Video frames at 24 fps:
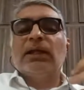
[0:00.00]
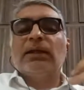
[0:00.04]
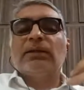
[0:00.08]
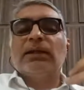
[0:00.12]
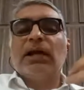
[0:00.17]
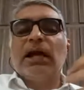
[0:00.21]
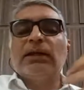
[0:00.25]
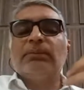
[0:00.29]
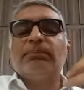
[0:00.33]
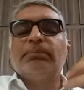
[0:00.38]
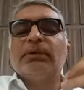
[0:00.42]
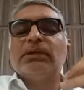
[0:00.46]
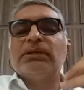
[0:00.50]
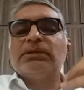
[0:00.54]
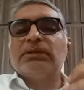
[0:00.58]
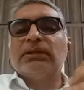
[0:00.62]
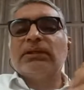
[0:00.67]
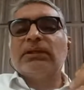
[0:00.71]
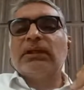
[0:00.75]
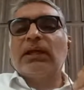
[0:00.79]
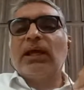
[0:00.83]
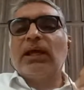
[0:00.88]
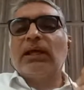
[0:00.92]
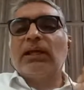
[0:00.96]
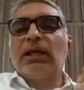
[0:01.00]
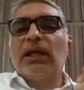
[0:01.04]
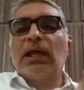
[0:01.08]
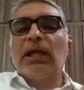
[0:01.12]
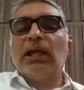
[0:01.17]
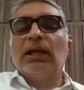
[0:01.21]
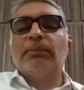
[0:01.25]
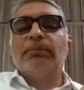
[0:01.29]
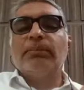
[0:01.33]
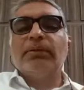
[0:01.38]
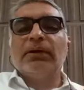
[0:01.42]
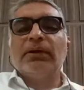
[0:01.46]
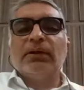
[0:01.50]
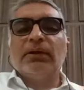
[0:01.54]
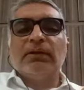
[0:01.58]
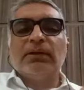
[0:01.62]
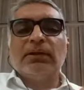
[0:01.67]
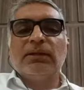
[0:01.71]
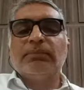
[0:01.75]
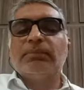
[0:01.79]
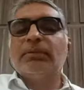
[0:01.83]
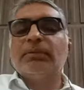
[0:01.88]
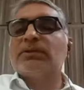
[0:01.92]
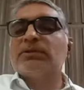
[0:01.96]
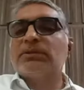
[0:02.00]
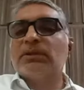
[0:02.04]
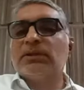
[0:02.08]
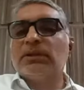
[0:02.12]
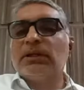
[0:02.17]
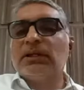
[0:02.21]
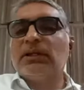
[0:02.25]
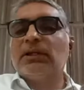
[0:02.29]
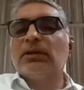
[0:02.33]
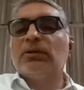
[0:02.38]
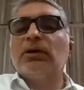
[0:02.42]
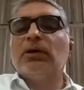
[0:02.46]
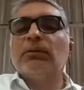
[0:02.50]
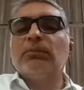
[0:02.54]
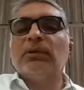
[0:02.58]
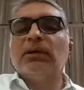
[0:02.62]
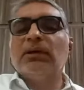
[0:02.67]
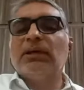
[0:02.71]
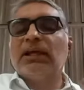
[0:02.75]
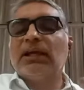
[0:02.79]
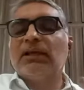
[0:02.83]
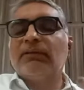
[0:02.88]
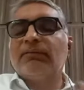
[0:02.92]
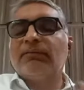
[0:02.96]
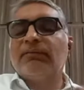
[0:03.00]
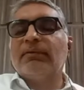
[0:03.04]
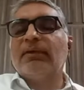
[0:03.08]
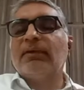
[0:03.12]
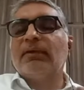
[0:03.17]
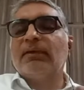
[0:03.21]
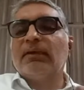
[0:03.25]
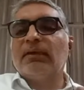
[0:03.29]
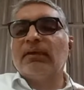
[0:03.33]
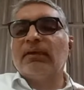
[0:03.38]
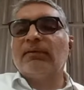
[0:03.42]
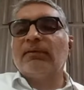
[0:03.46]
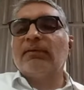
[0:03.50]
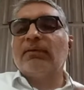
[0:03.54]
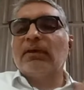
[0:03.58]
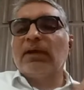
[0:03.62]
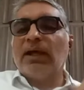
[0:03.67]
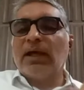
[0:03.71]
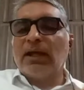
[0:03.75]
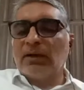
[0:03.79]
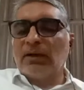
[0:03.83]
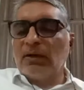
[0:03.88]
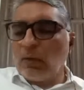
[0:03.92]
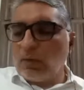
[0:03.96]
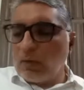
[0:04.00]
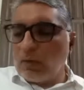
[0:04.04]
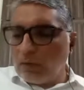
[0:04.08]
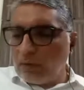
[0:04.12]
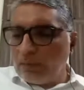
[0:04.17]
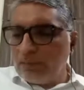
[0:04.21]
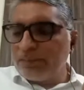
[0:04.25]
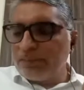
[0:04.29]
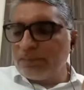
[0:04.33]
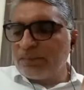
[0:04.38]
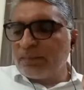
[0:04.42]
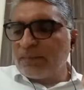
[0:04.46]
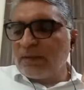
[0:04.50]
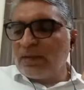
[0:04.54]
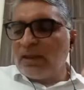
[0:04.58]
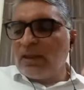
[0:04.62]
that person can help the person lead a normal life in his or her home.